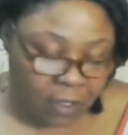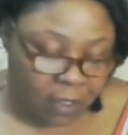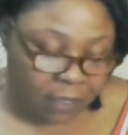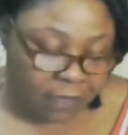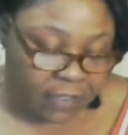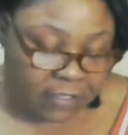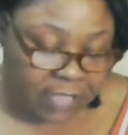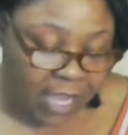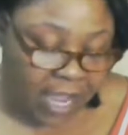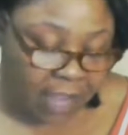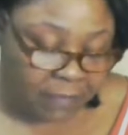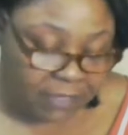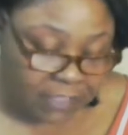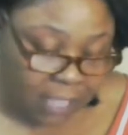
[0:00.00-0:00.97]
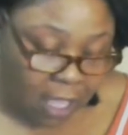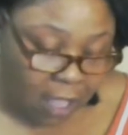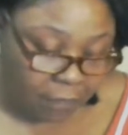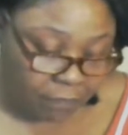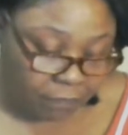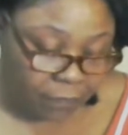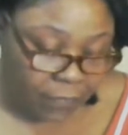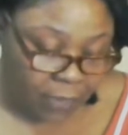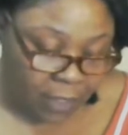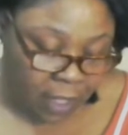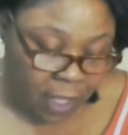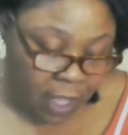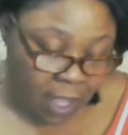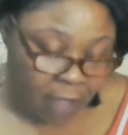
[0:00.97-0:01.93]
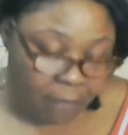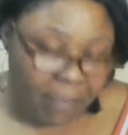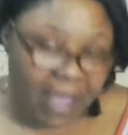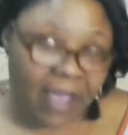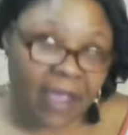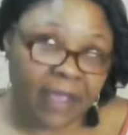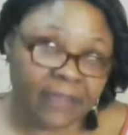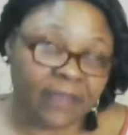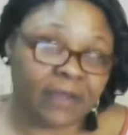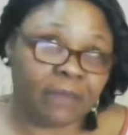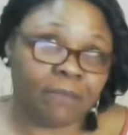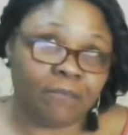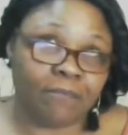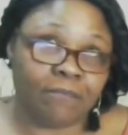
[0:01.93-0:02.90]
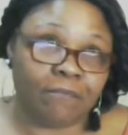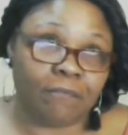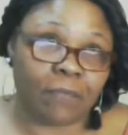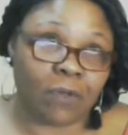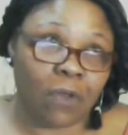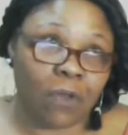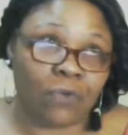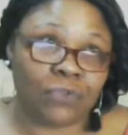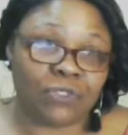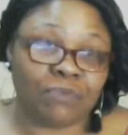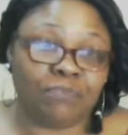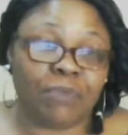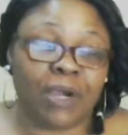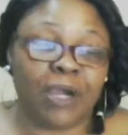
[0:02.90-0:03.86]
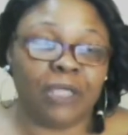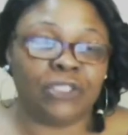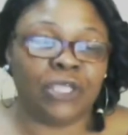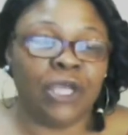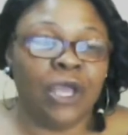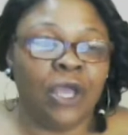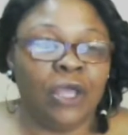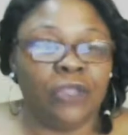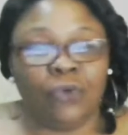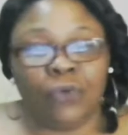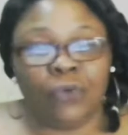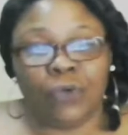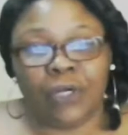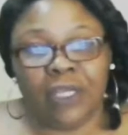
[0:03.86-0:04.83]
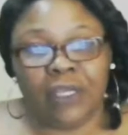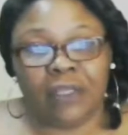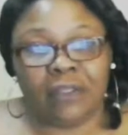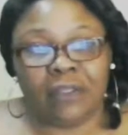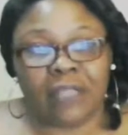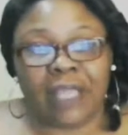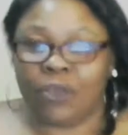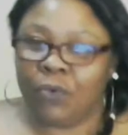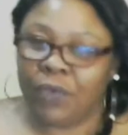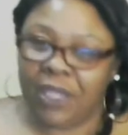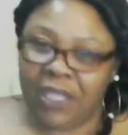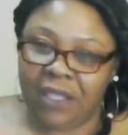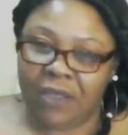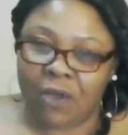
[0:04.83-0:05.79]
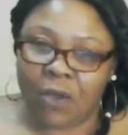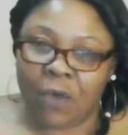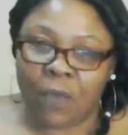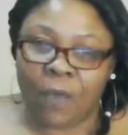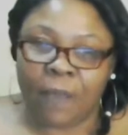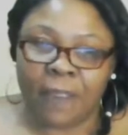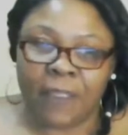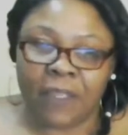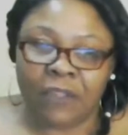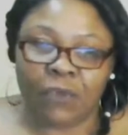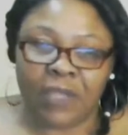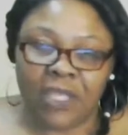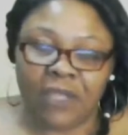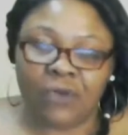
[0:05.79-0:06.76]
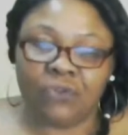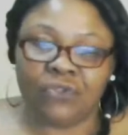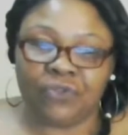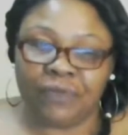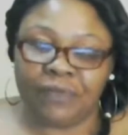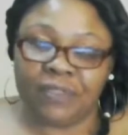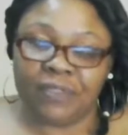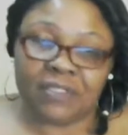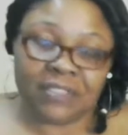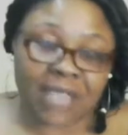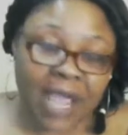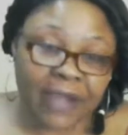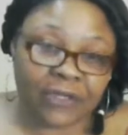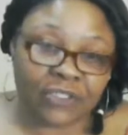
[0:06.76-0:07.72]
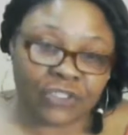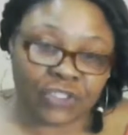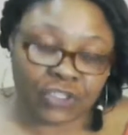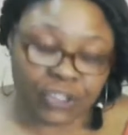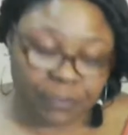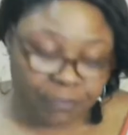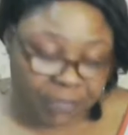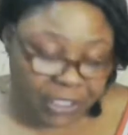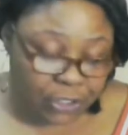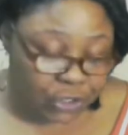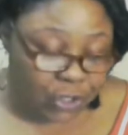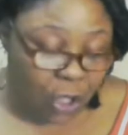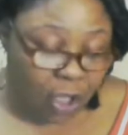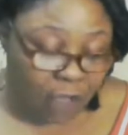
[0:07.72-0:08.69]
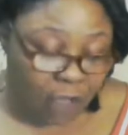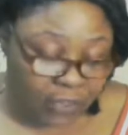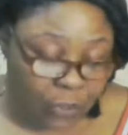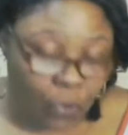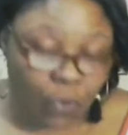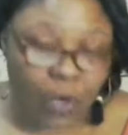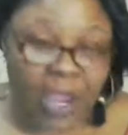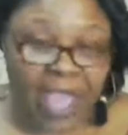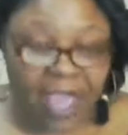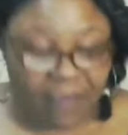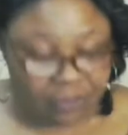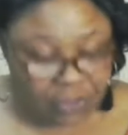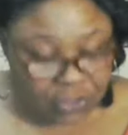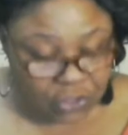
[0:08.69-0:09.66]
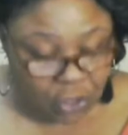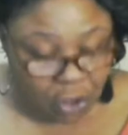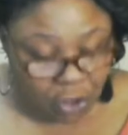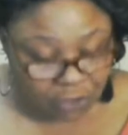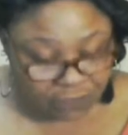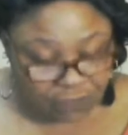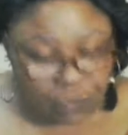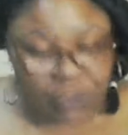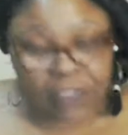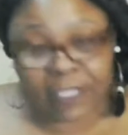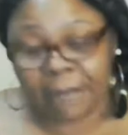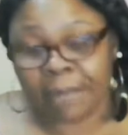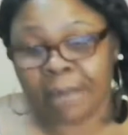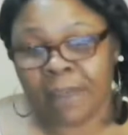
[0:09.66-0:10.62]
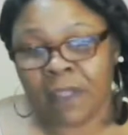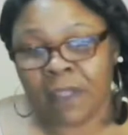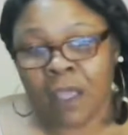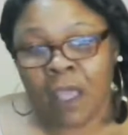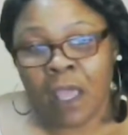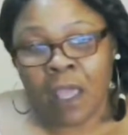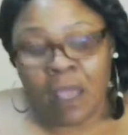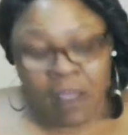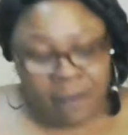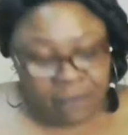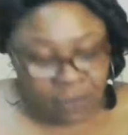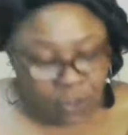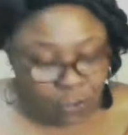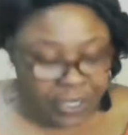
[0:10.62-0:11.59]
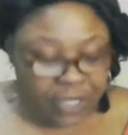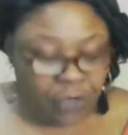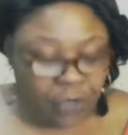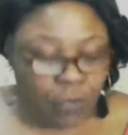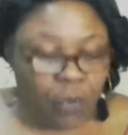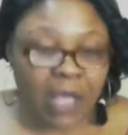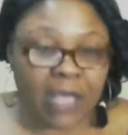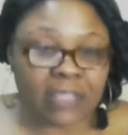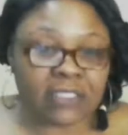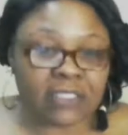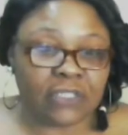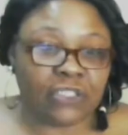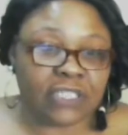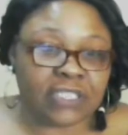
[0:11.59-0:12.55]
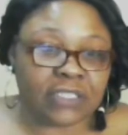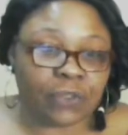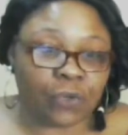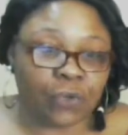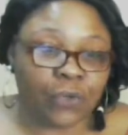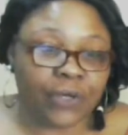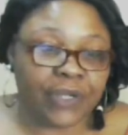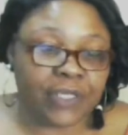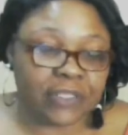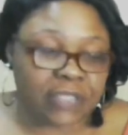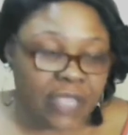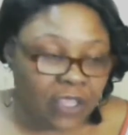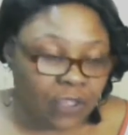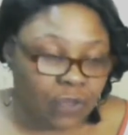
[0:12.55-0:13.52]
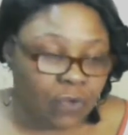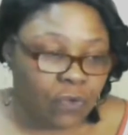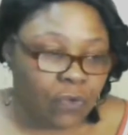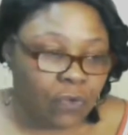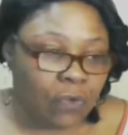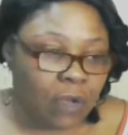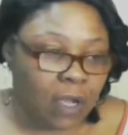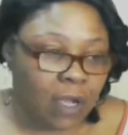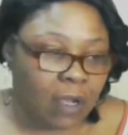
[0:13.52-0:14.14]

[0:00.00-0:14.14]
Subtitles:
The time has come. And by the close of March, your ego-driven desires should be dissolving or have dissolved fully. The Queen of Wands suggests, Aquarius, that you